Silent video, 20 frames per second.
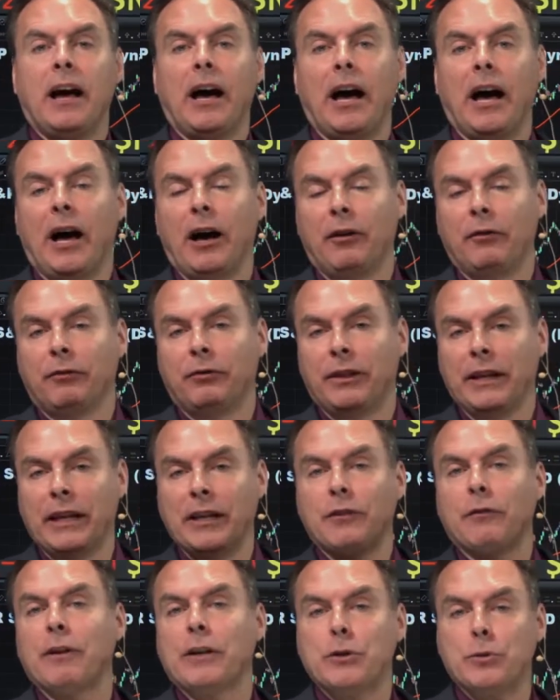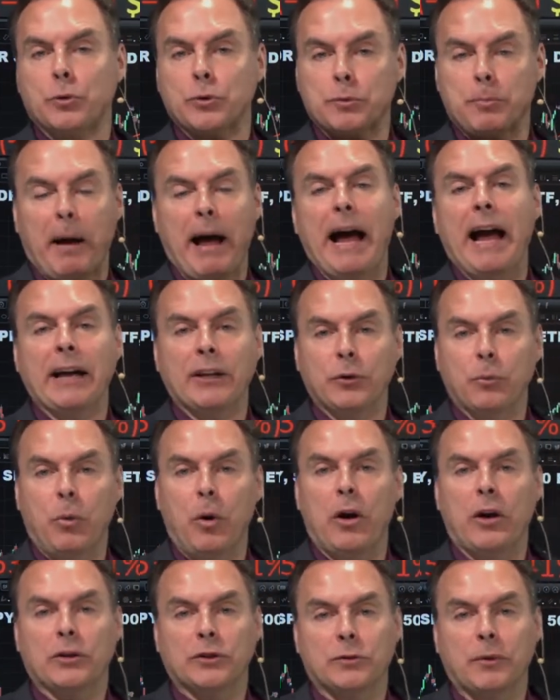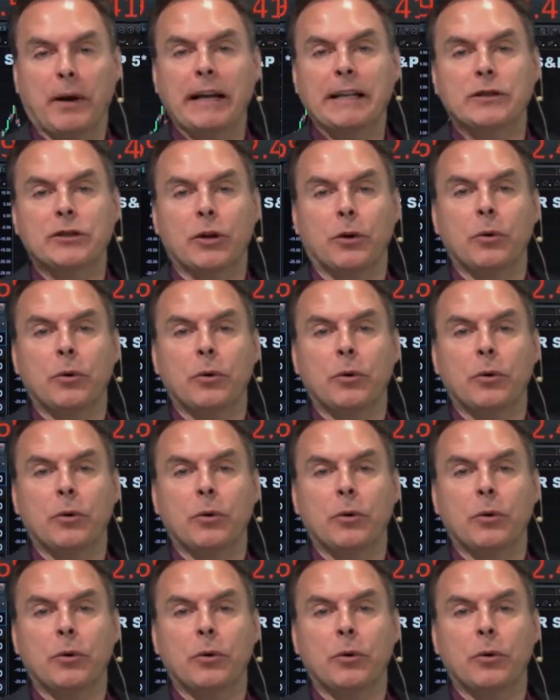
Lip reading: of the individuals behind the walls, right?